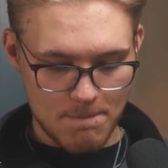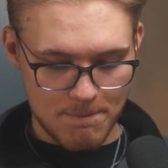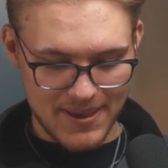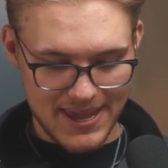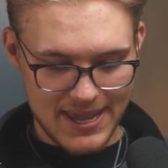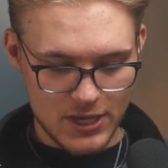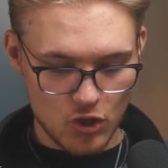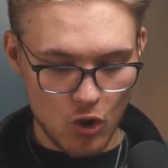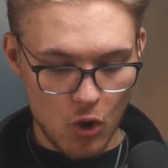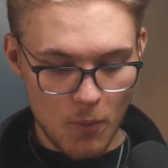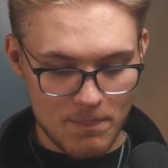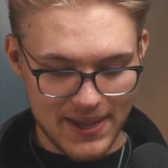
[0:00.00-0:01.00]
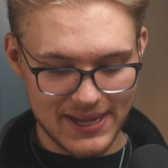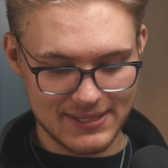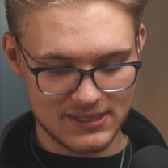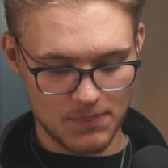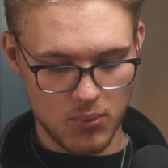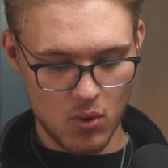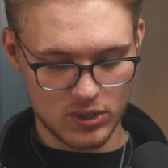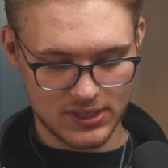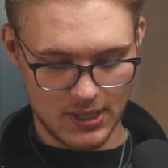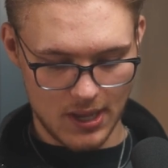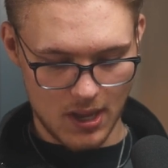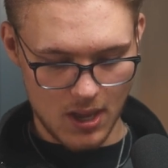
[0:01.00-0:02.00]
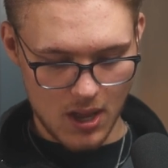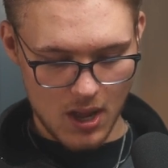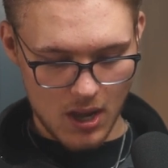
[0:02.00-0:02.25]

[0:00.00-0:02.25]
Be your biggest supporter.